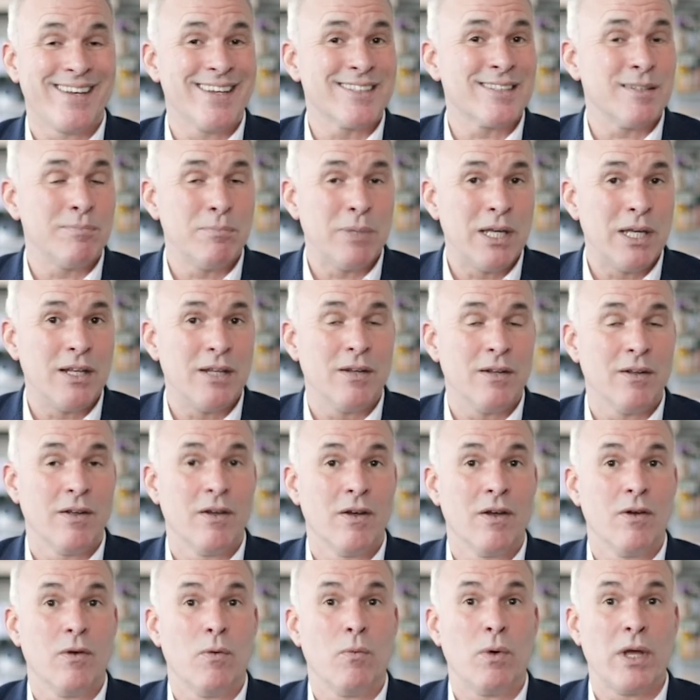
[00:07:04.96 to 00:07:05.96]
it doesn't mean
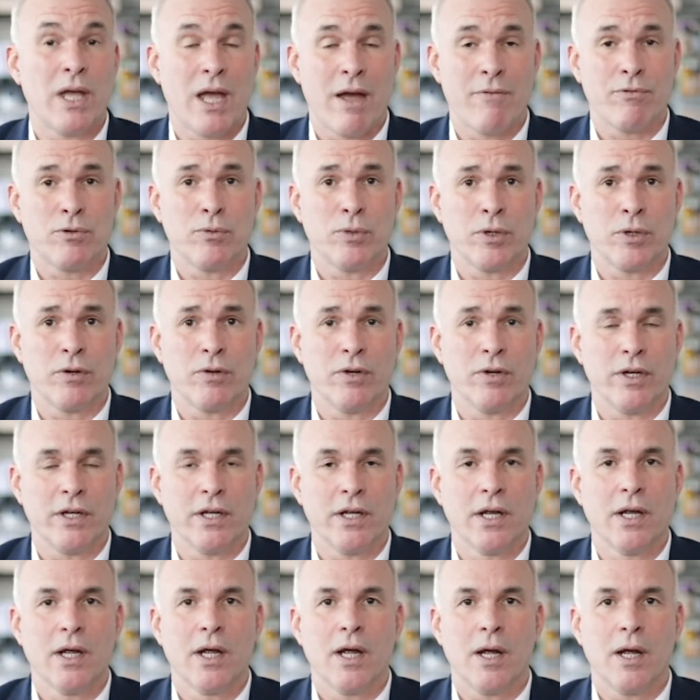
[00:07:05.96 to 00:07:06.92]
we have to agree.